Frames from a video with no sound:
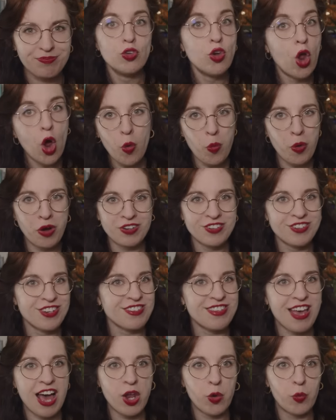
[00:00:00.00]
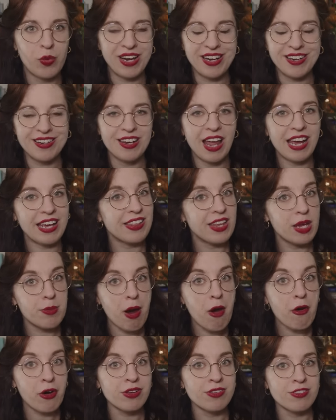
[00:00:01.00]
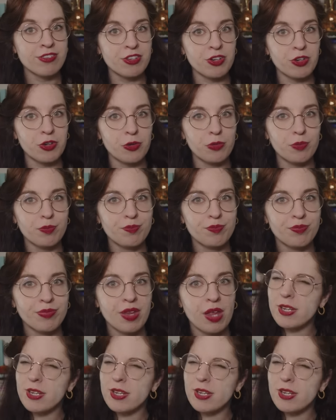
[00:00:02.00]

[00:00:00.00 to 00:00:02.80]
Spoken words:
No one does Halloween like the Americans do.